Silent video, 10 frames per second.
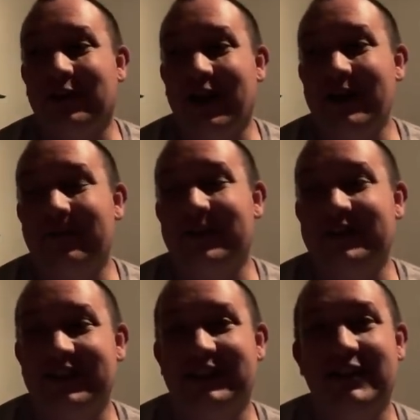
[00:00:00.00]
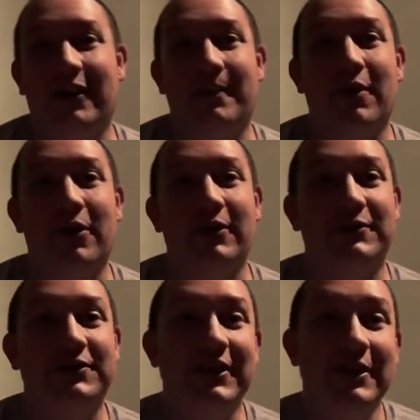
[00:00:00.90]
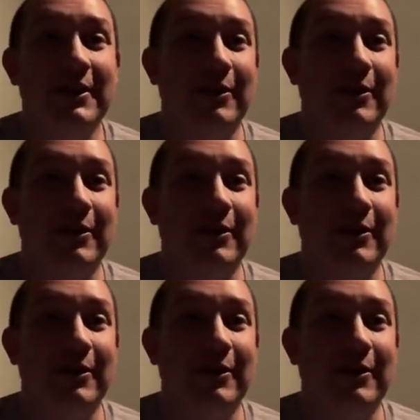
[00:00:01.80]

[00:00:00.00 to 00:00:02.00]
life existing on Mars,